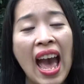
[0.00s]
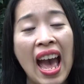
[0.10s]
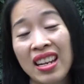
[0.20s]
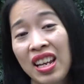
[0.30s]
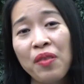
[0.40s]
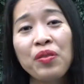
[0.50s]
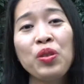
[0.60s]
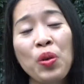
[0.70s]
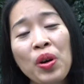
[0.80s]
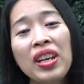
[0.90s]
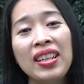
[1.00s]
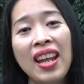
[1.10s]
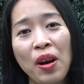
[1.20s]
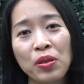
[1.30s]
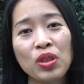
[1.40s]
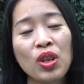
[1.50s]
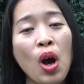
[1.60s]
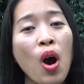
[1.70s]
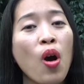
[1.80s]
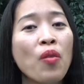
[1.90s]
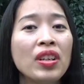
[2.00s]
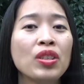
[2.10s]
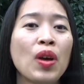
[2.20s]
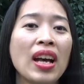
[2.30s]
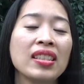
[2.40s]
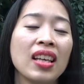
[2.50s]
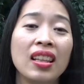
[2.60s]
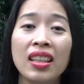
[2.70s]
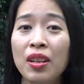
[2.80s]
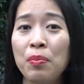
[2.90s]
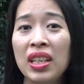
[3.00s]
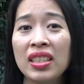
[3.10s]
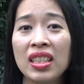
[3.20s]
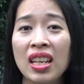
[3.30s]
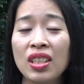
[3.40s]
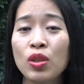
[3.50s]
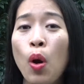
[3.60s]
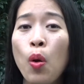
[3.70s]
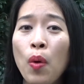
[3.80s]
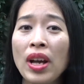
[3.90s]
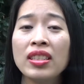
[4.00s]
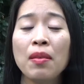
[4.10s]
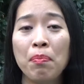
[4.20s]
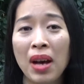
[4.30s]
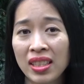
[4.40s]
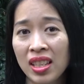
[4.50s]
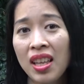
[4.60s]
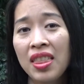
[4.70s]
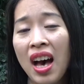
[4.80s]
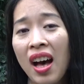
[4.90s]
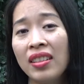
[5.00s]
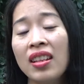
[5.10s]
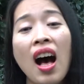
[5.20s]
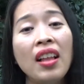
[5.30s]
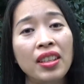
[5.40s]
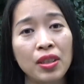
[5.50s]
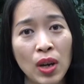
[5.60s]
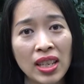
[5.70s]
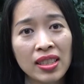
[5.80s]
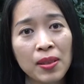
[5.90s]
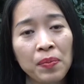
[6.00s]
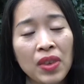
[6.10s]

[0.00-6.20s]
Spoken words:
and if you're in doubt, overdress a little bit is always better than underdress.